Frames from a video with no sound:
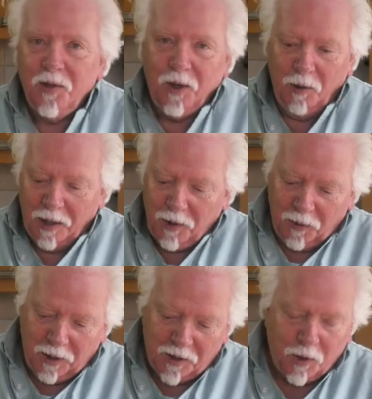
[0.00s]
so I
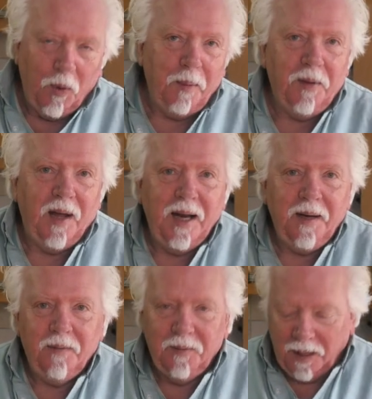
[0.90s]
don't need to whip
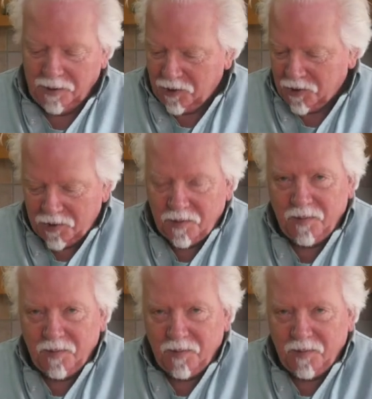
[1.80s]
that. I'll just